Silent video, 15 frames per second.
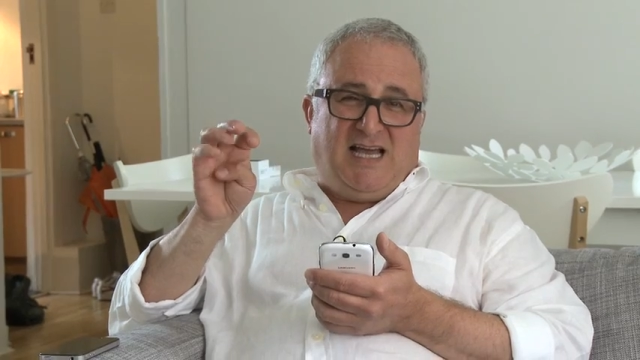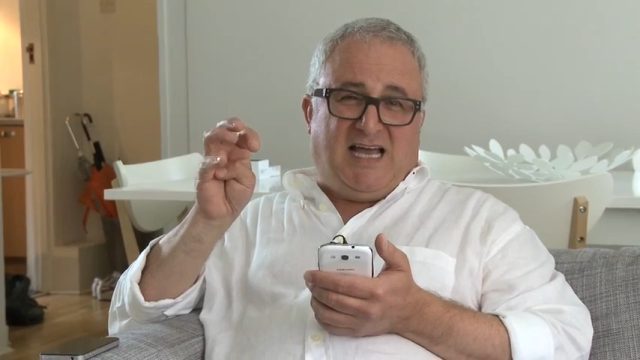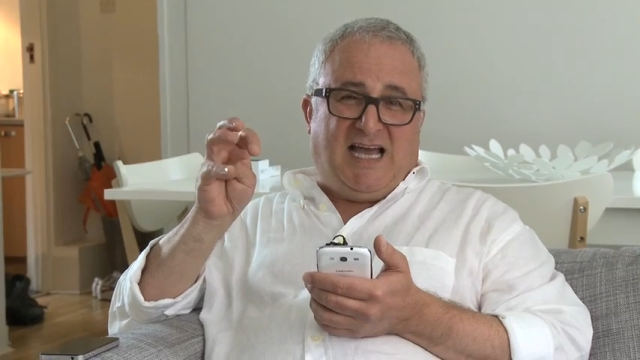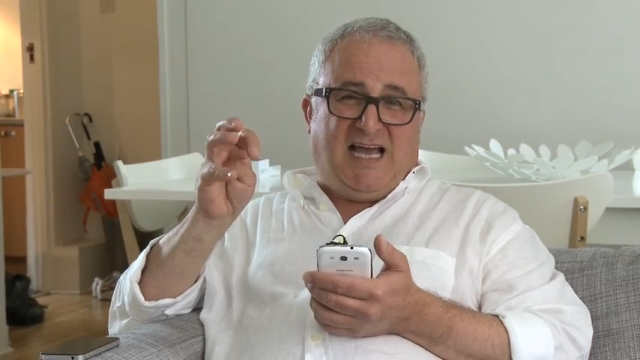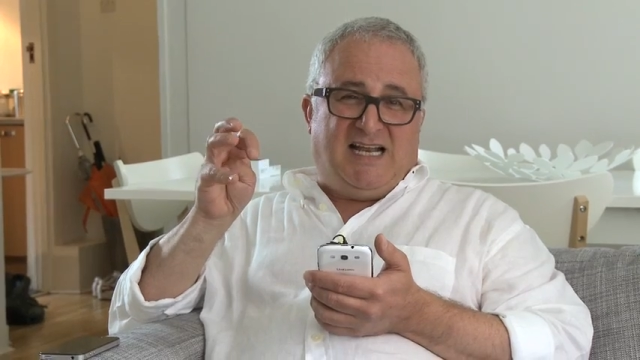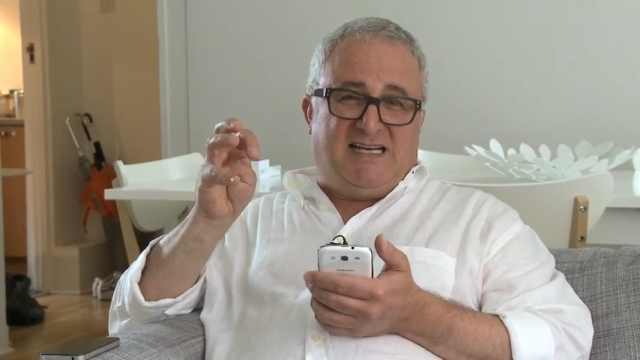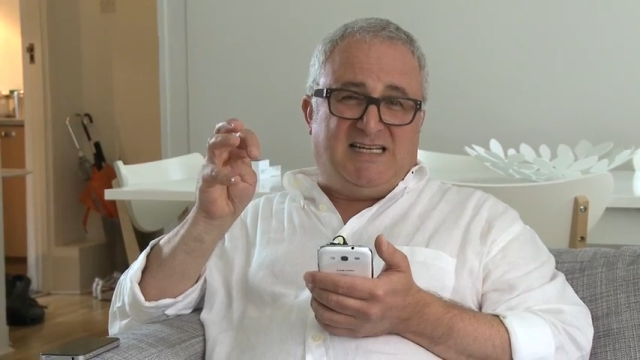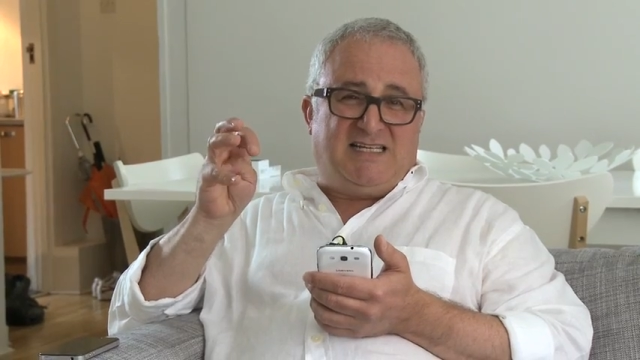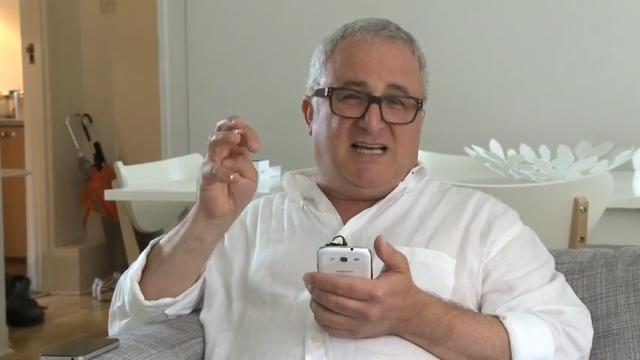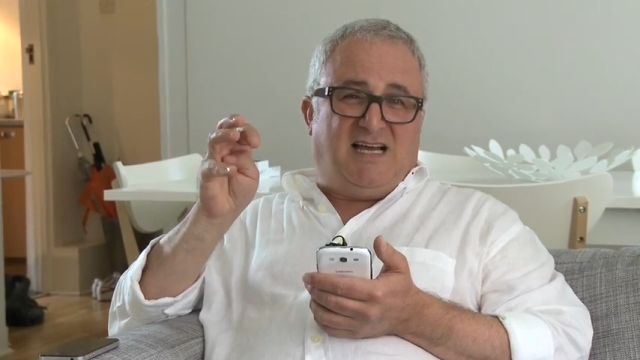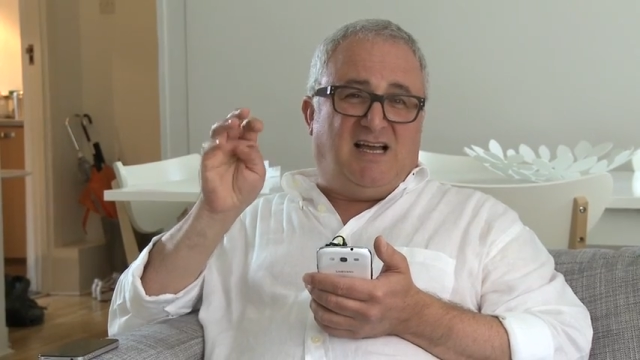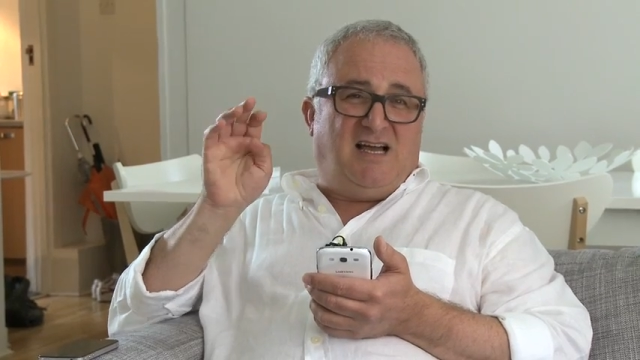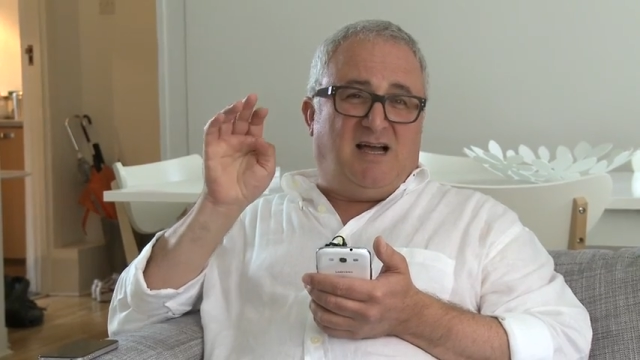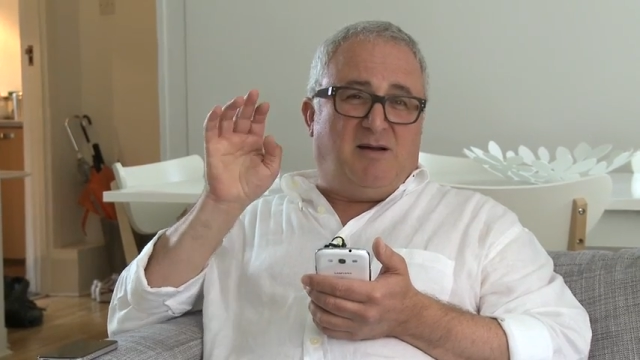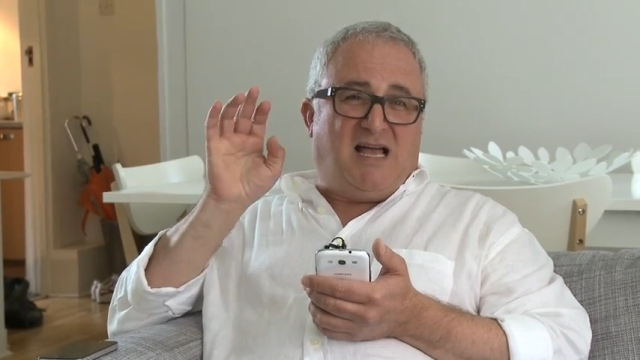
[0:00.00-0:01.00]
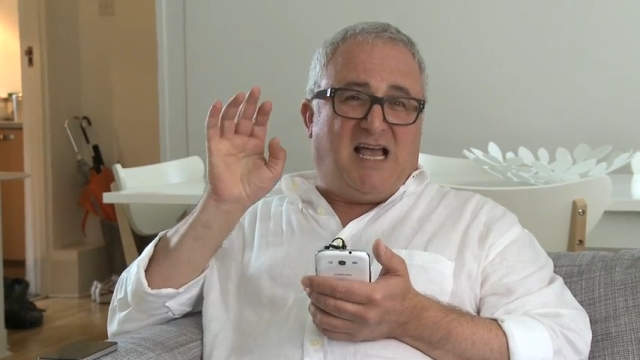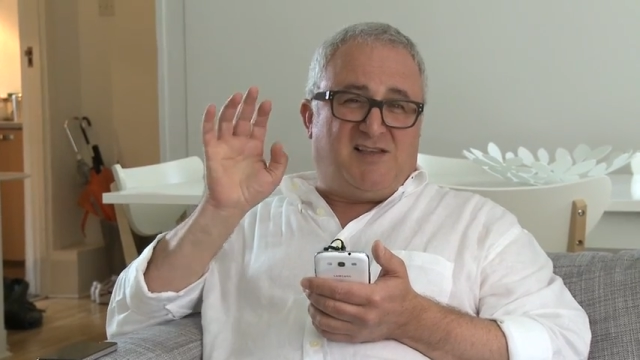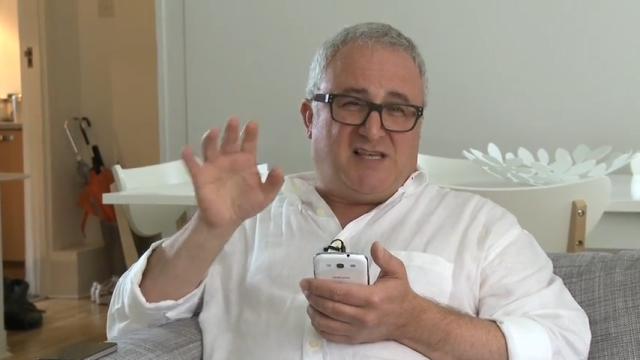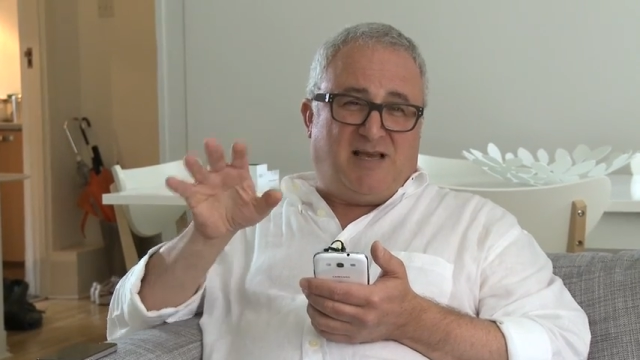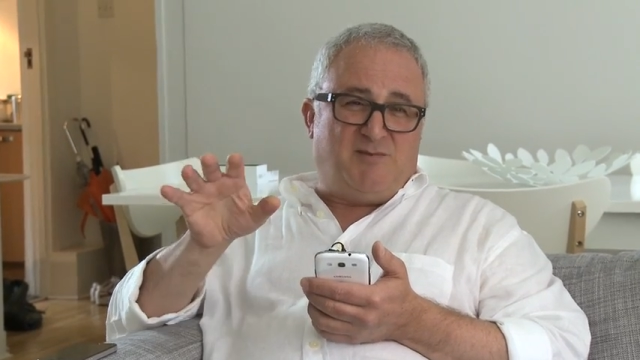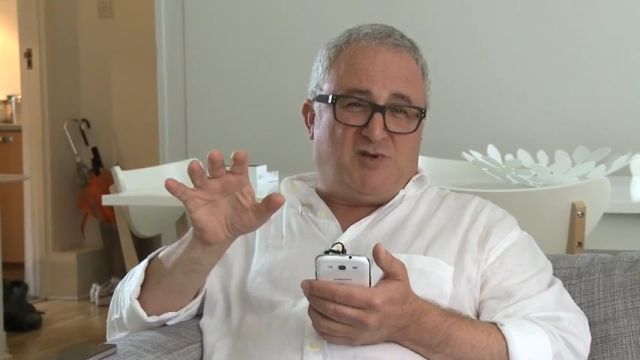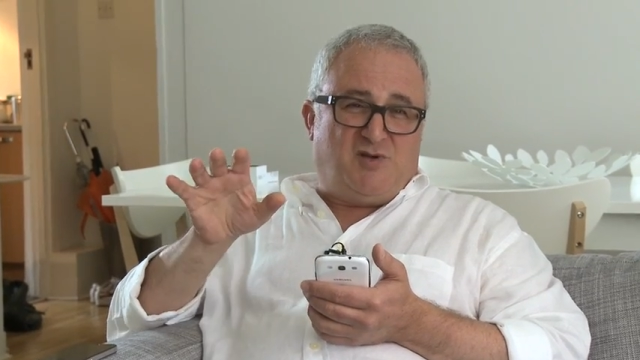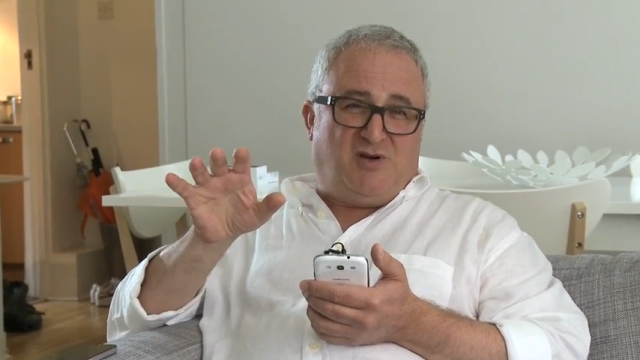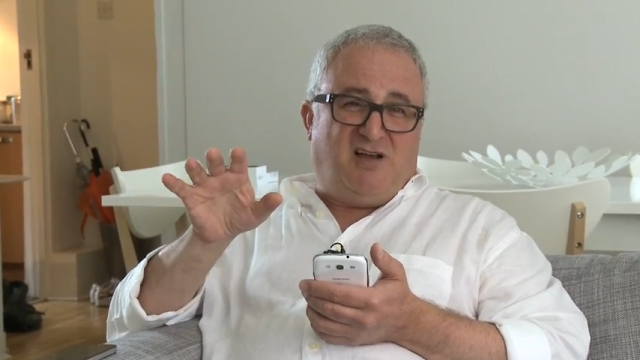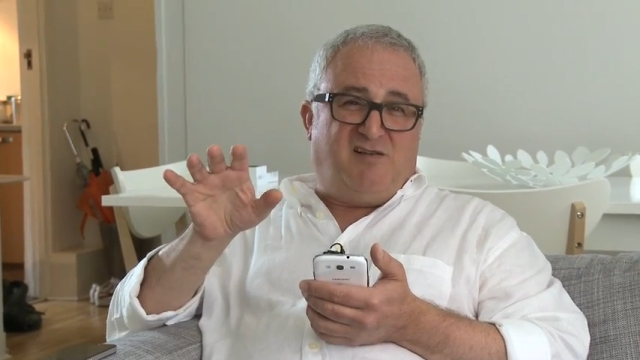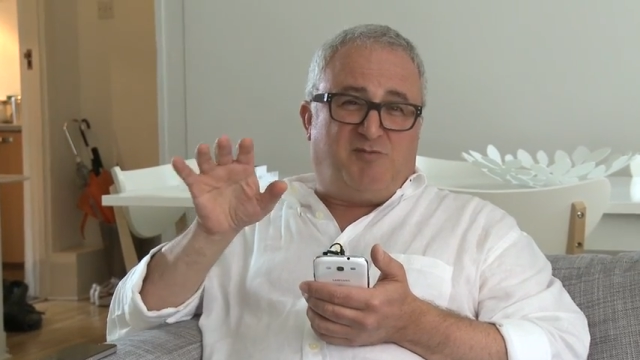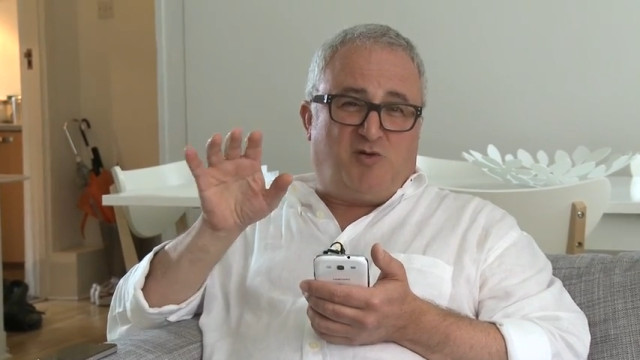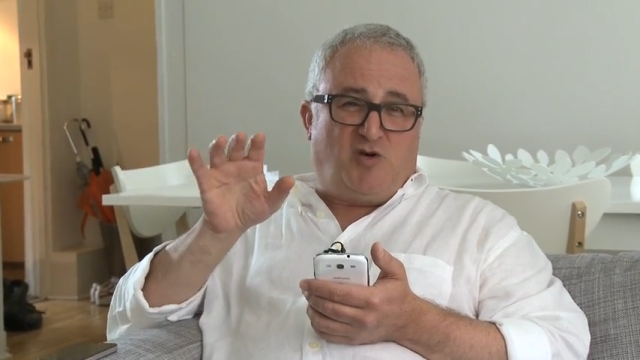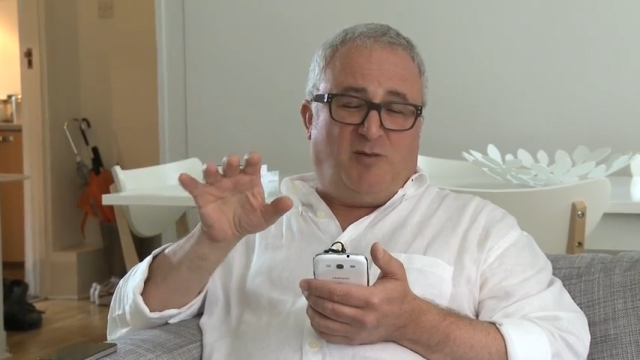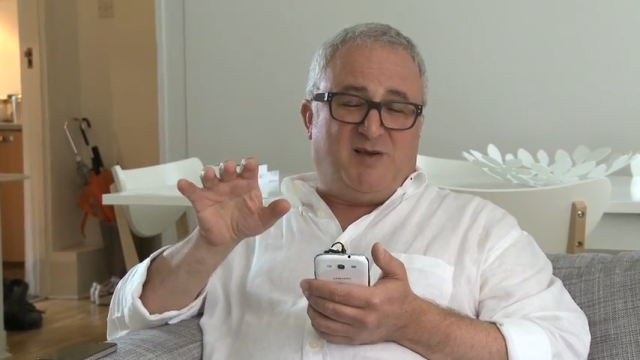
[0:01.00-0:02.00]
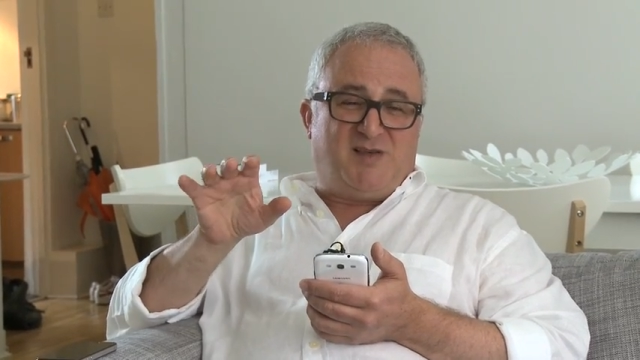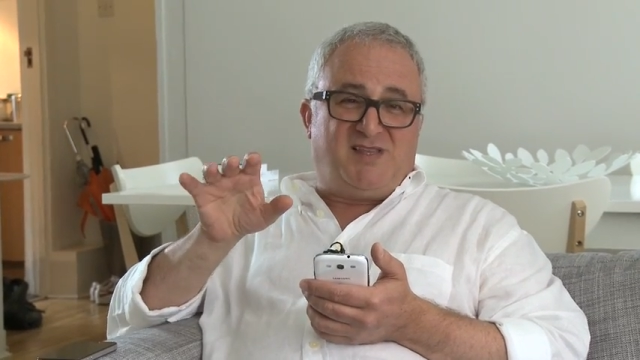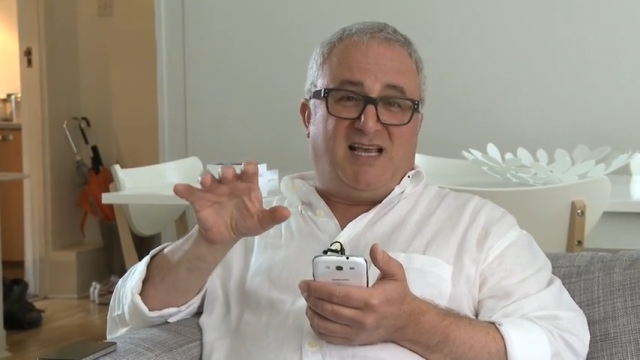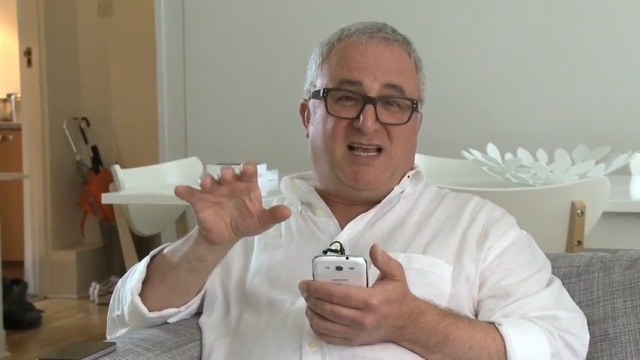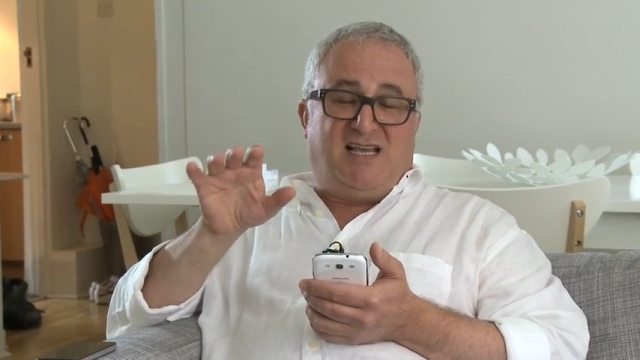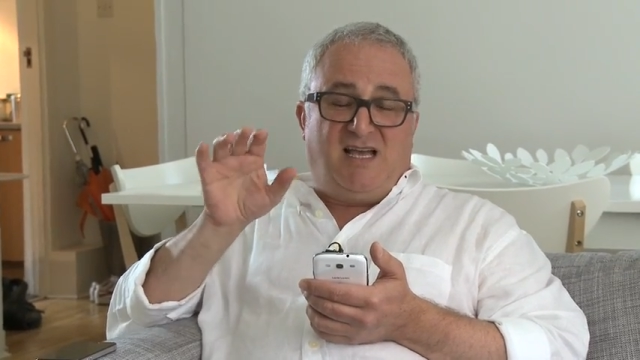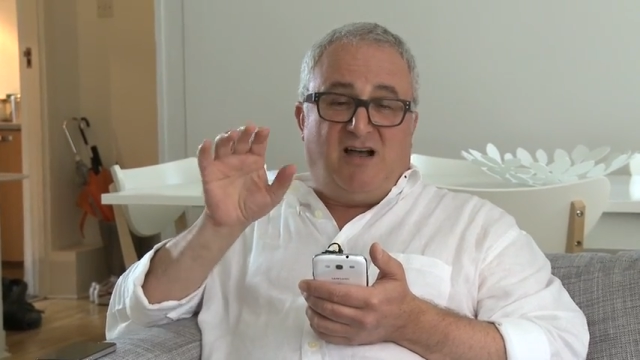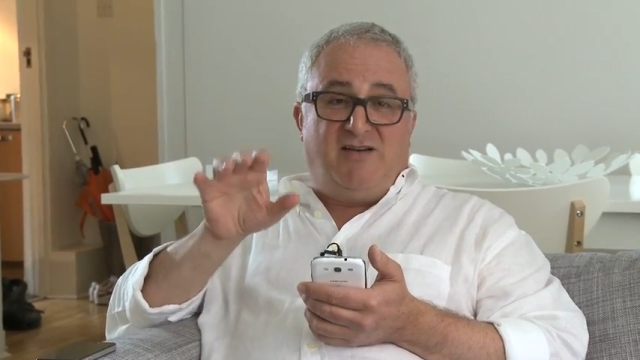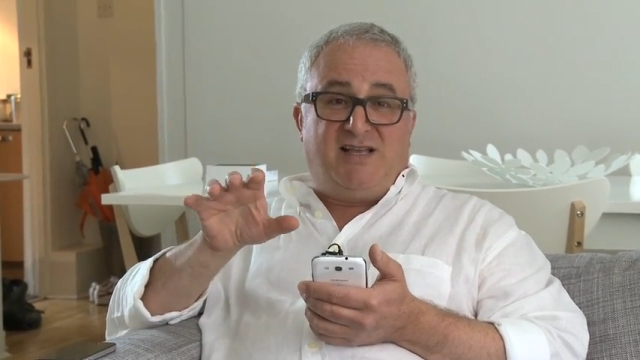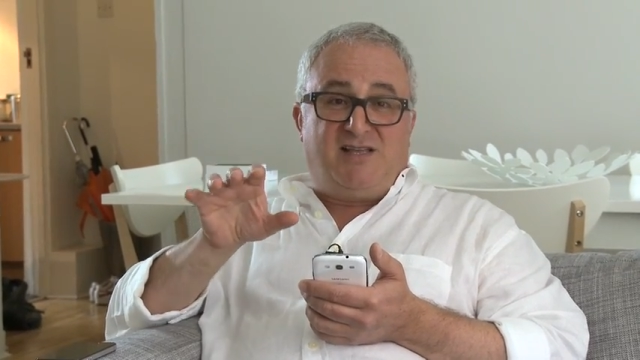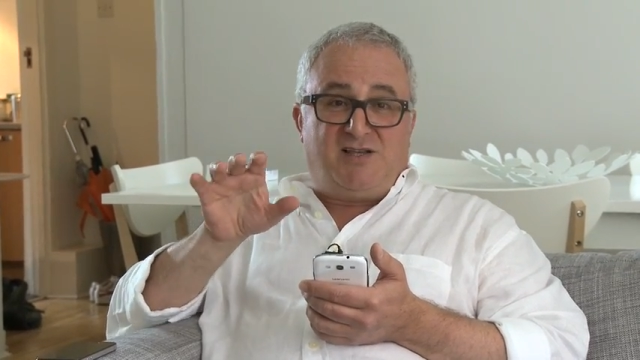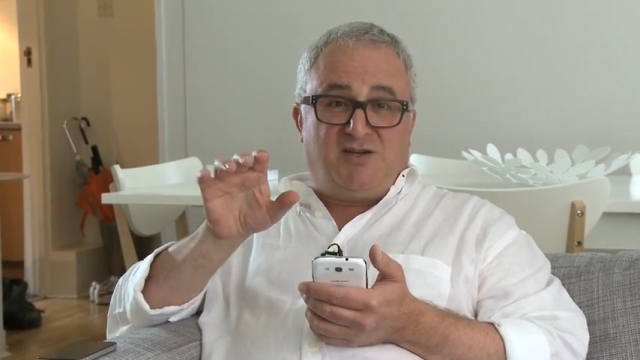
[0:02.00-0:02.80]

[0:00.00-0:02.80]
and Samsung have promised they're going